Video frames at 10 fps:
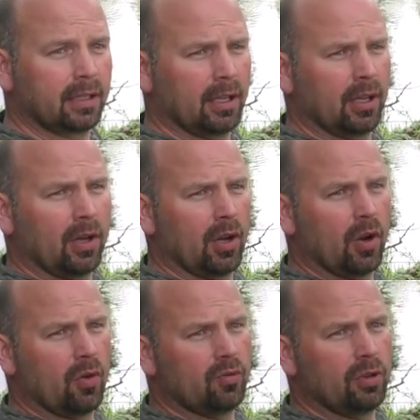
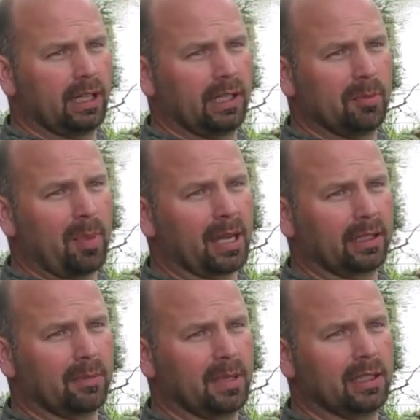really
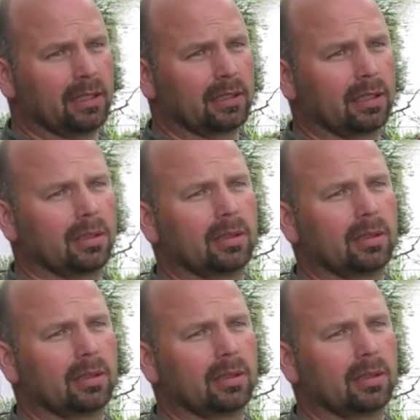badly made,